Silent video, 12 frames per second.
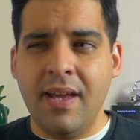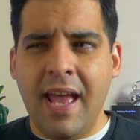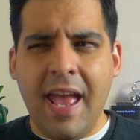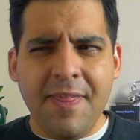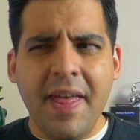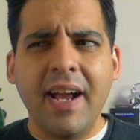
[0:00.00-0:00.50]

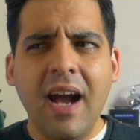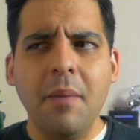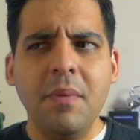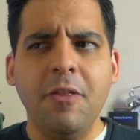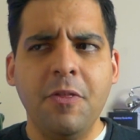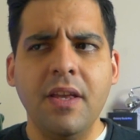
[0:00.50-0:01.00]
And that got
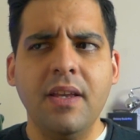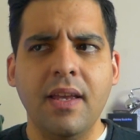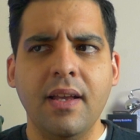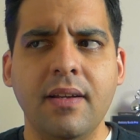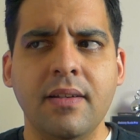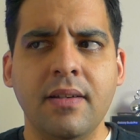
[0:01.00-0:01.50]
me
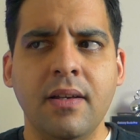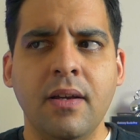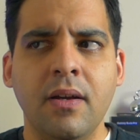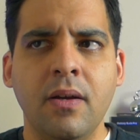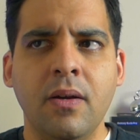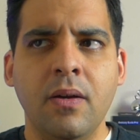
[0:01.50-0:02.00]
thinking.
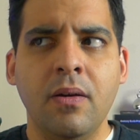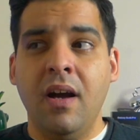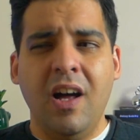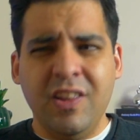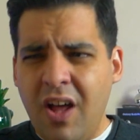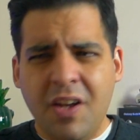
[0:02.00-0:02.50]

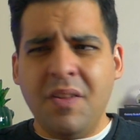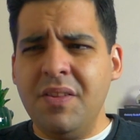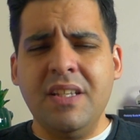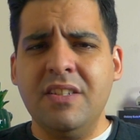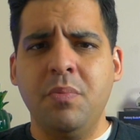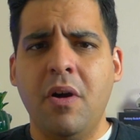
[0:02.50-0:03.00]
A lot of
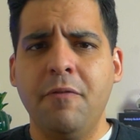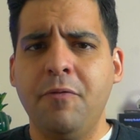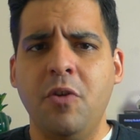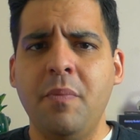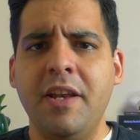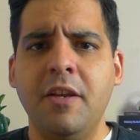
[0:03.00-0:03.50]
these
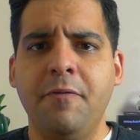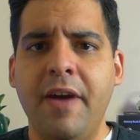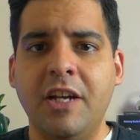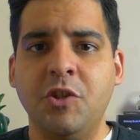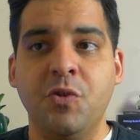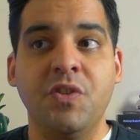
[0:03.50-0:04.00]
smartphone
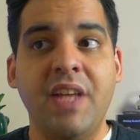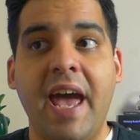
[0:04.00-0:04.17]
manufacturers